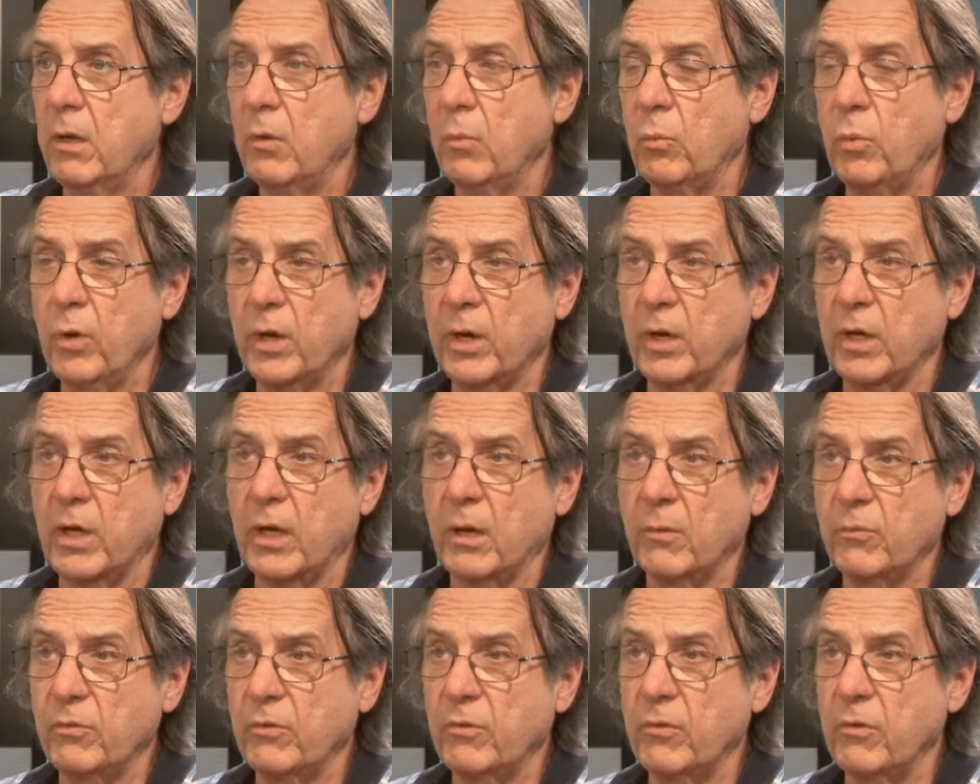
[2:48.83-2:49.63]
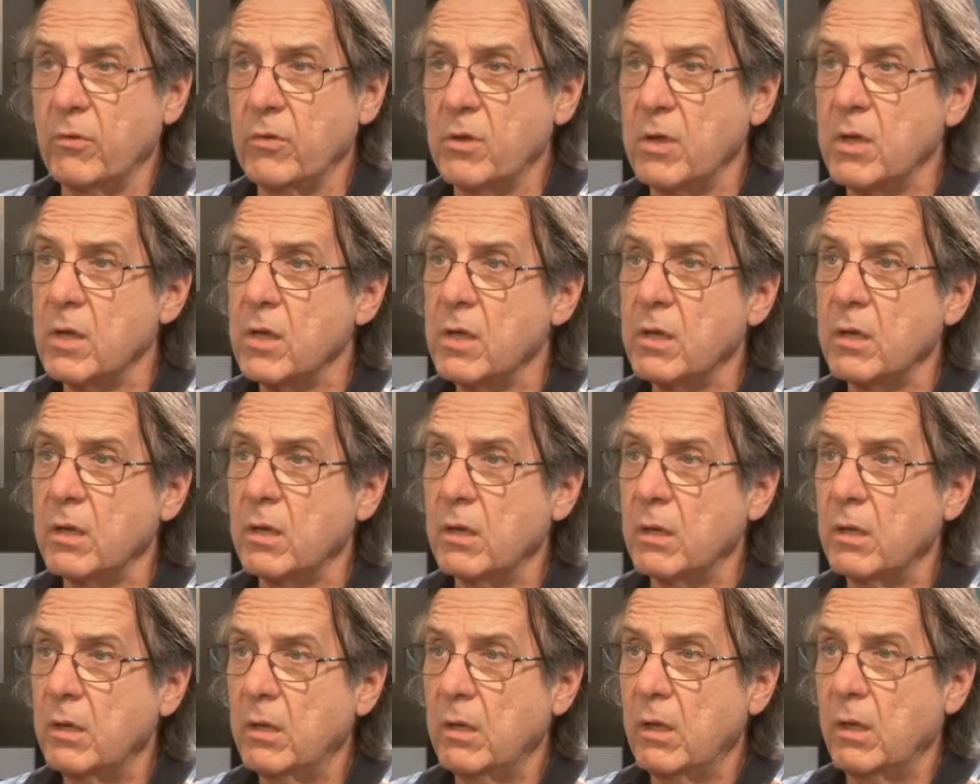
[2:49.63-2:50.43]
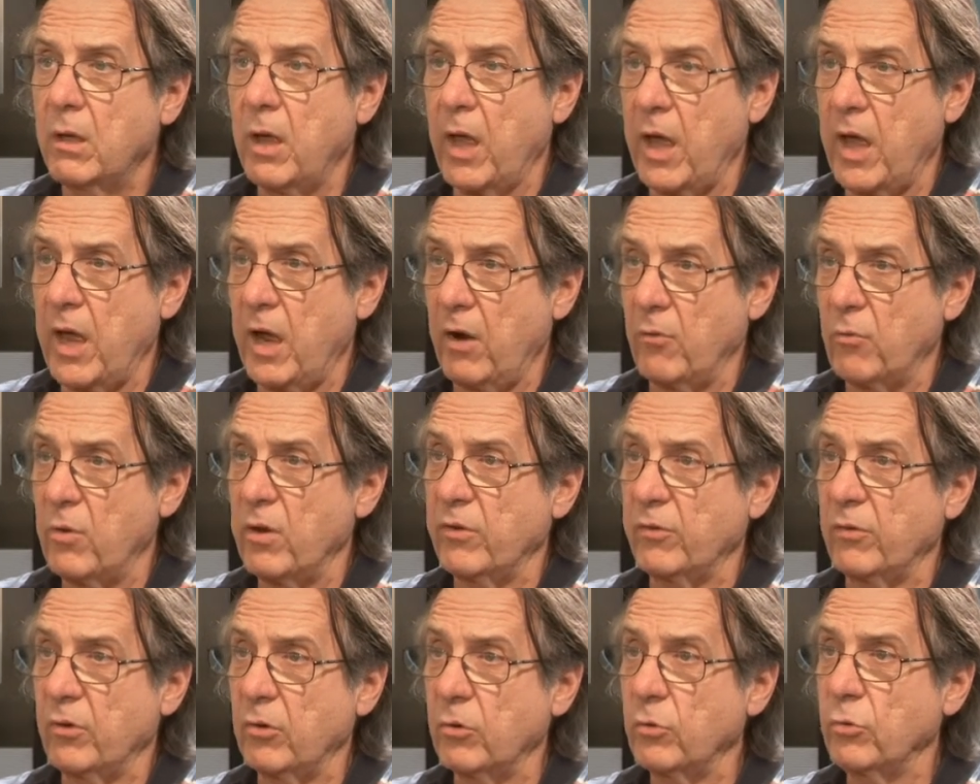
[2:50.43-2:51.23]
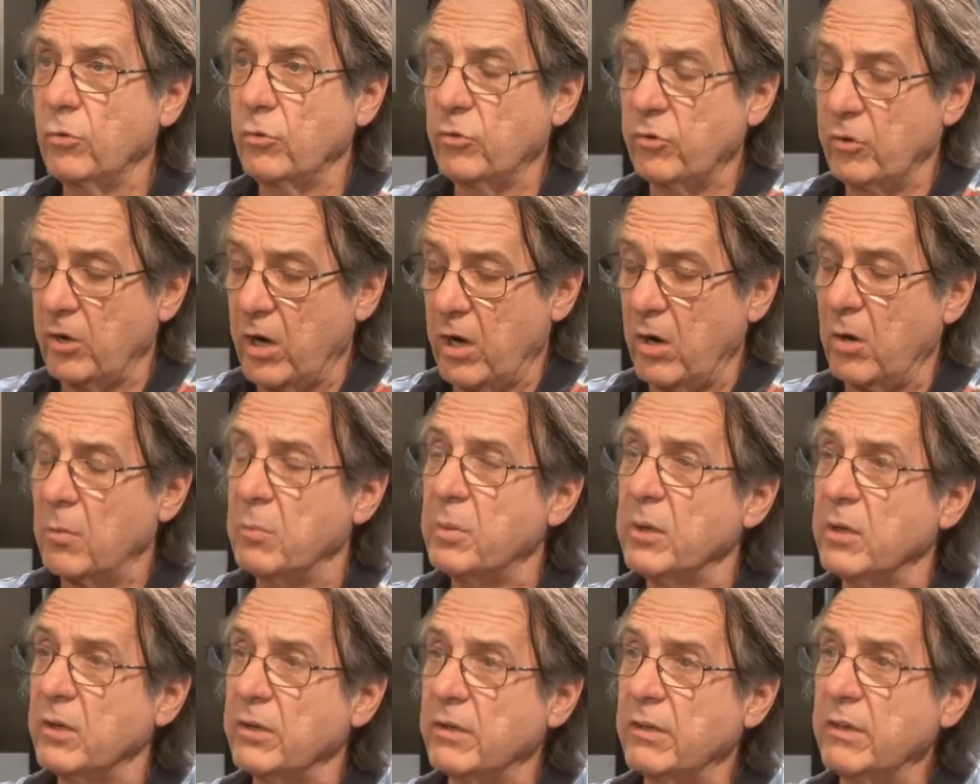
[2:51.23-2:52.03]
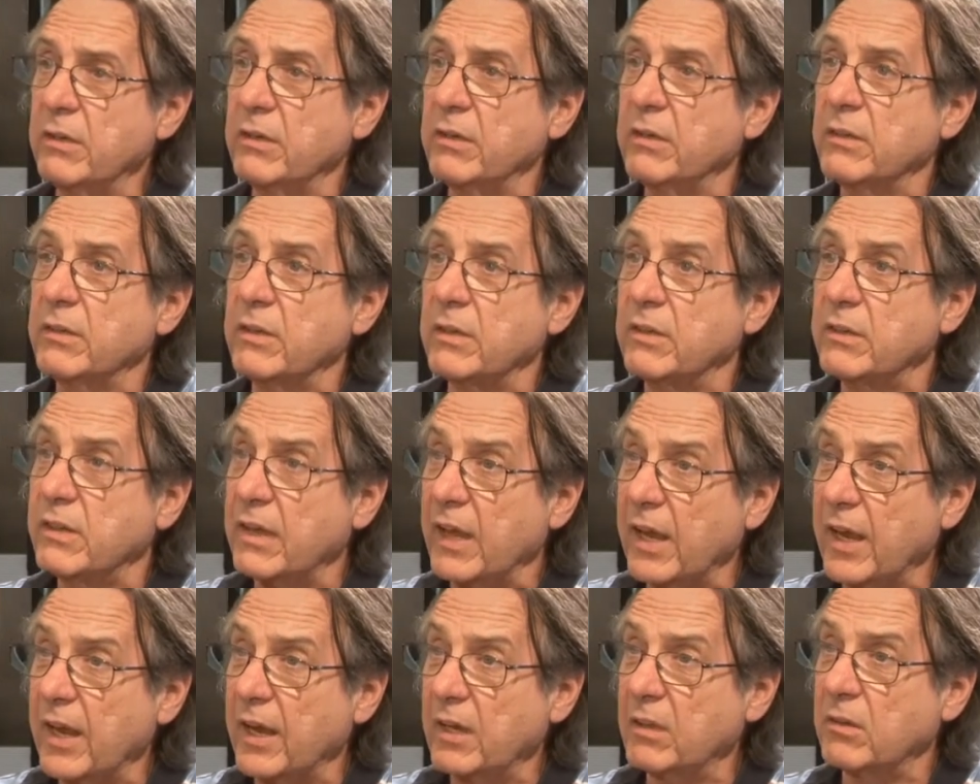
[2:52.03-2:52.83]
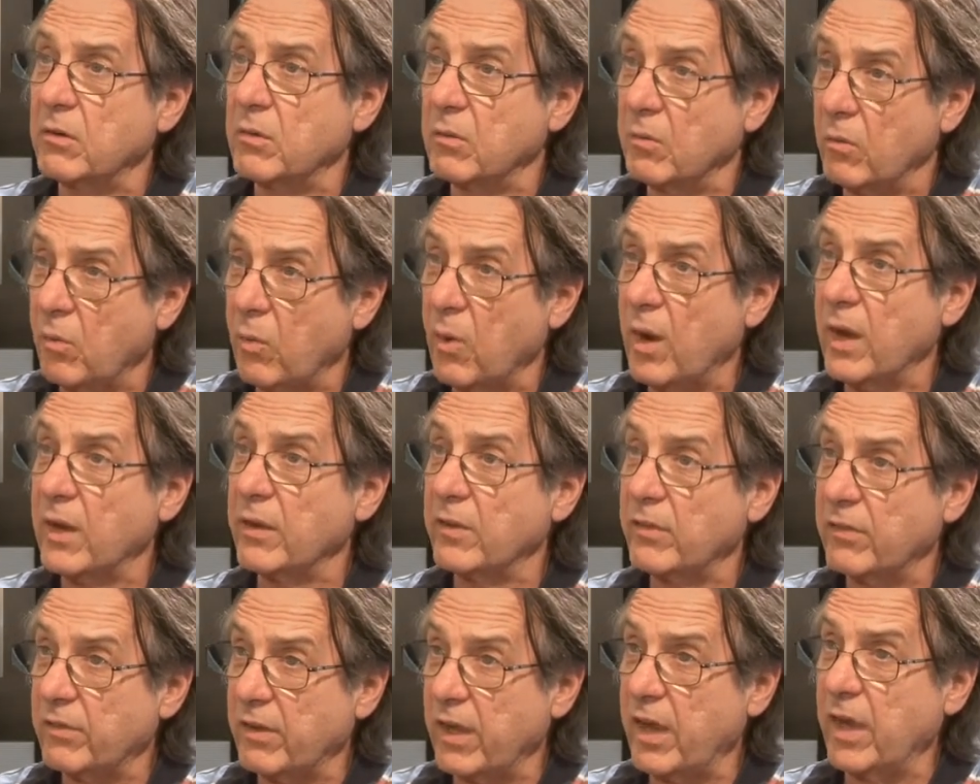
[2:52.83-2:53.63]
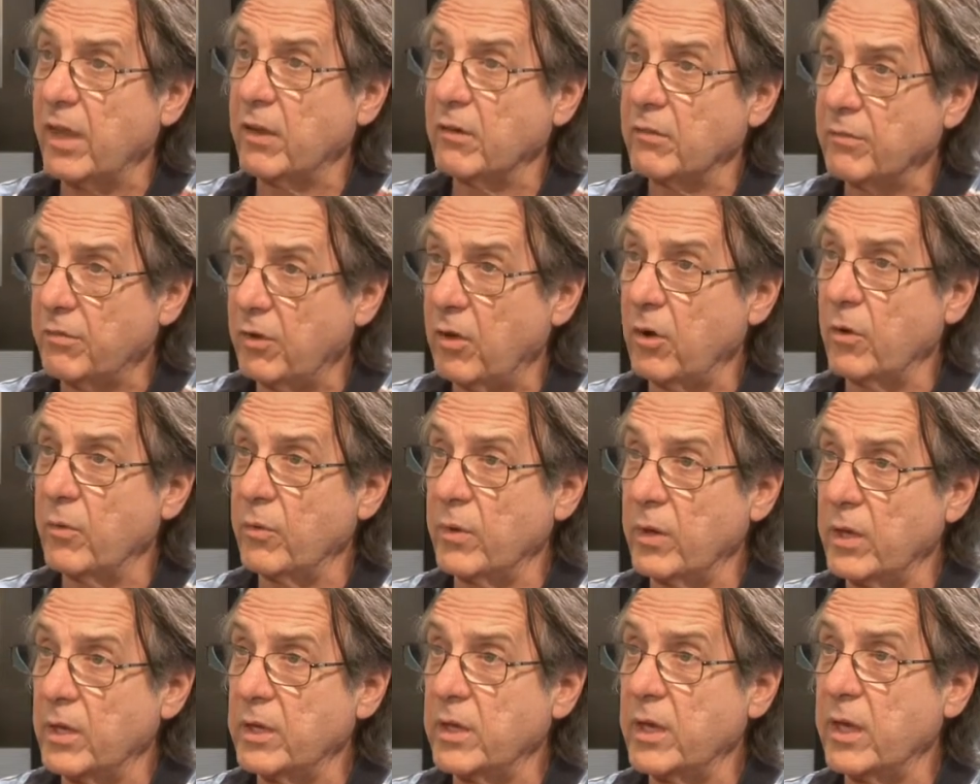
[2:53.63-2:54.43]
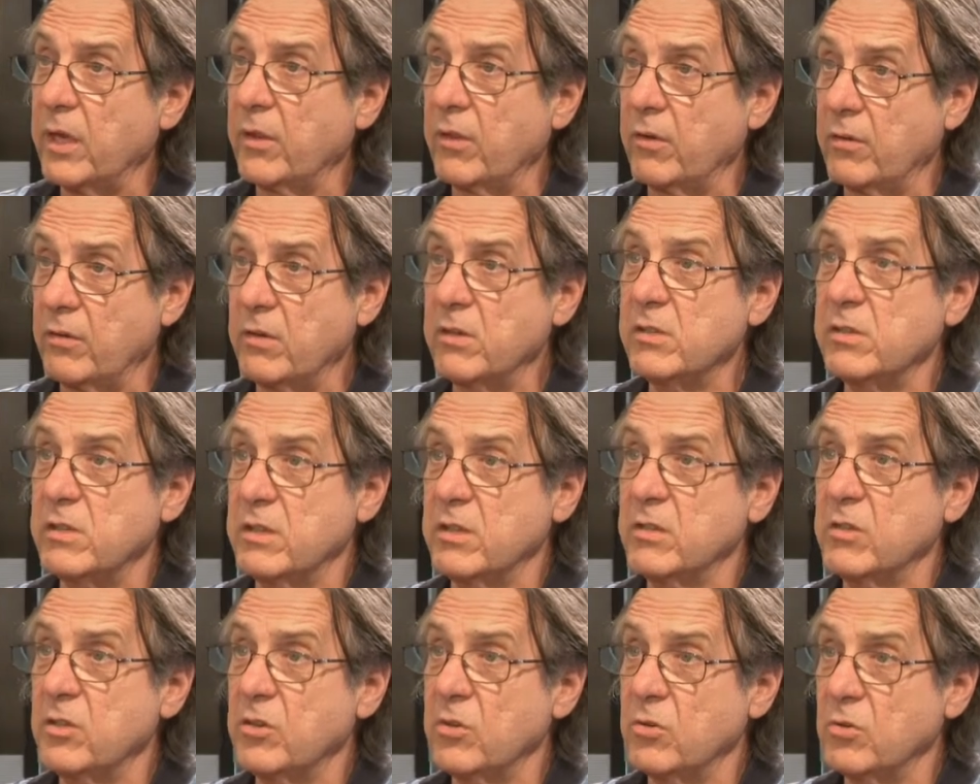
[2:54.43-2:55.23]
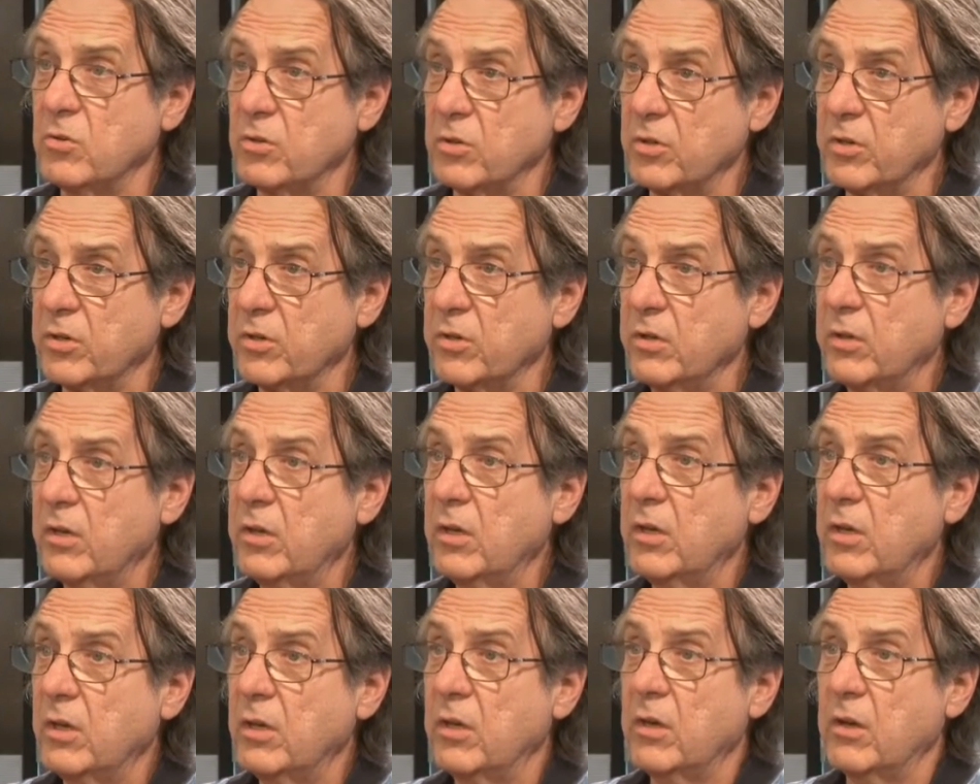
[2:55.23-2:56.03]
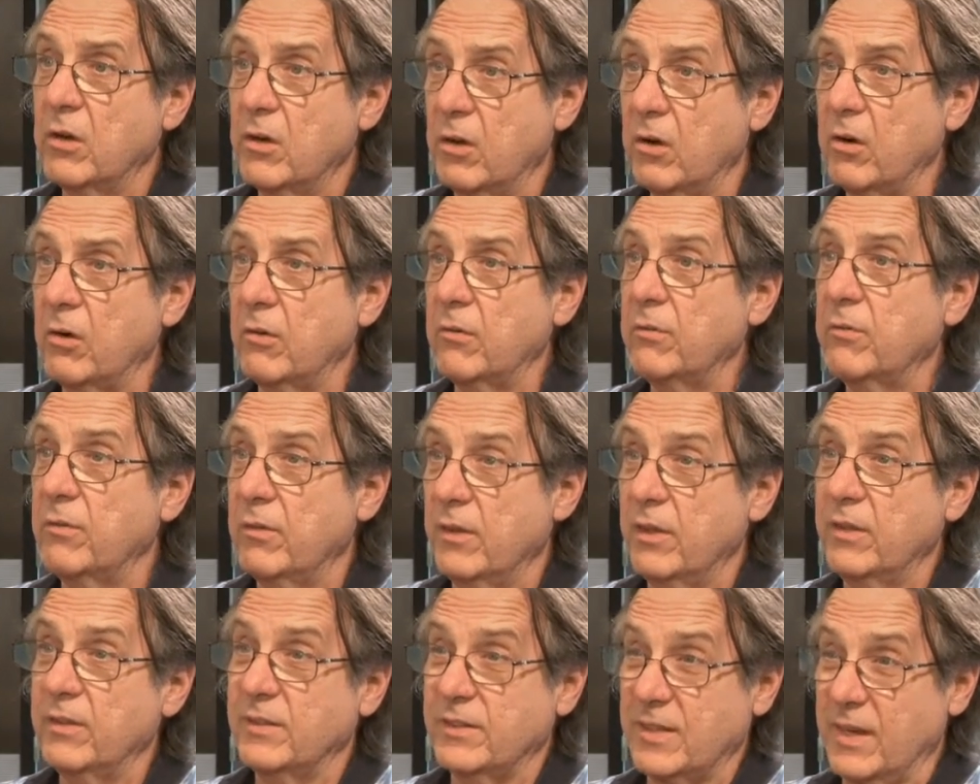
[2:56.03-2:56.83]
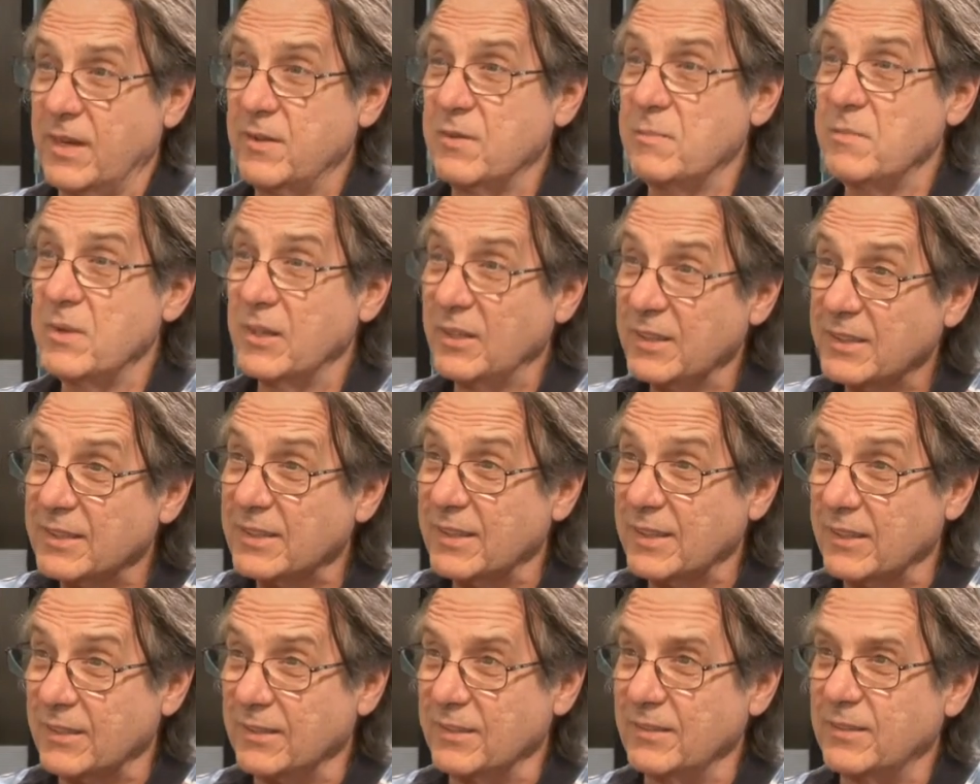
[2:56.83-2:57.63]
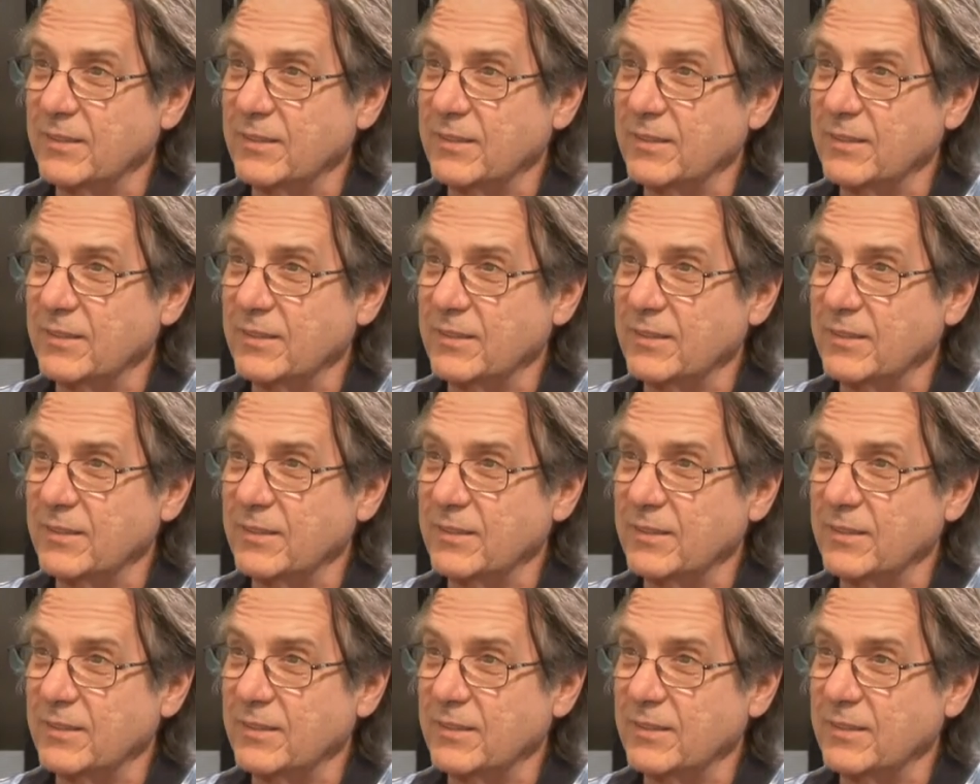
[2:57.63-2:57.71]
When it comes to the ear, our resolution, our ability to detect one sound following another is in the order of 10 milliseconds.